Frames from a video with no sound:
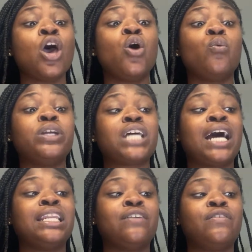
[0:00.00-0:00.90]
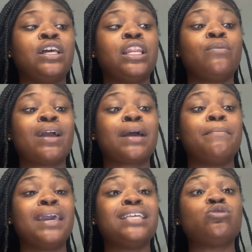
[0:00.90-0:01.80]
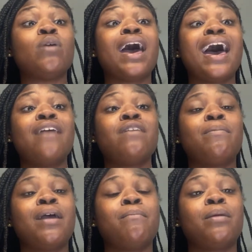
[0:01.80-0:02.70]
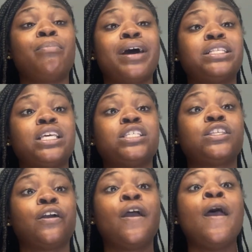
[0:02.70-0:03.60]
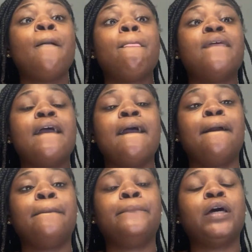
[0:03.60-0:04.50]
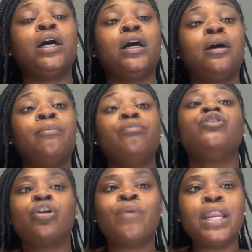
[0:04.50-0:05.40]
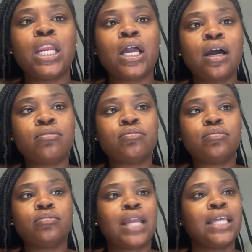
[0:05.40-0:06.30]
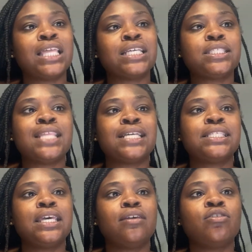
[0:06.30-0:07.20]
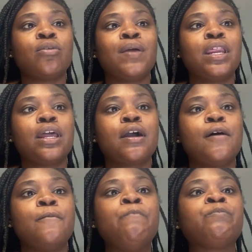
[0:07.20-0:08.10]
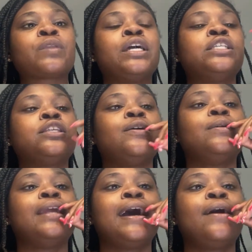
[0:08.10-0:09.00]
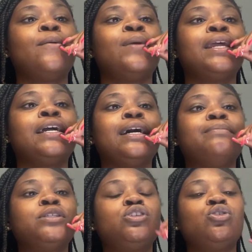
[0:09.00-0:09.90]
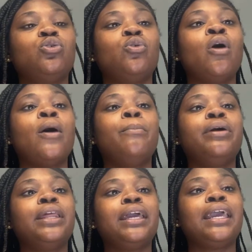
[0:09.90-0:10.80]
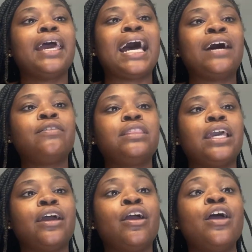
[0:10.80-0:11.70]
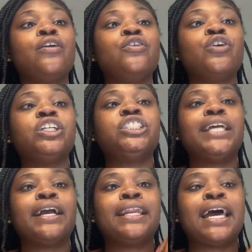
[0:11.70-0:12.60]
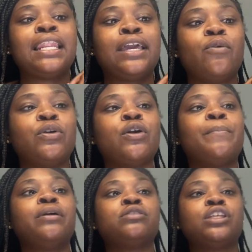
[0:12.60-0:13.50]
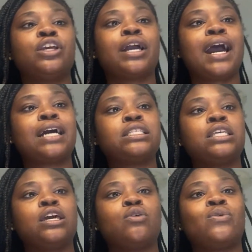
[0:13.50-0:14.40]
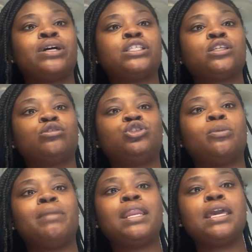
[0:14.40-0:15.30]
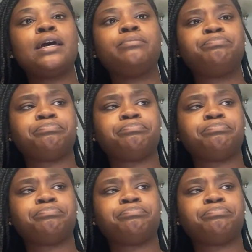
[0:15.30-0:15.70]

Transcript: which I definitely recommend to have a payment processor, then you're ready to go. Like that's it. You're ready to go. And so now when it comes to putting it out there, you're sharing that link. When you're posting your content on social media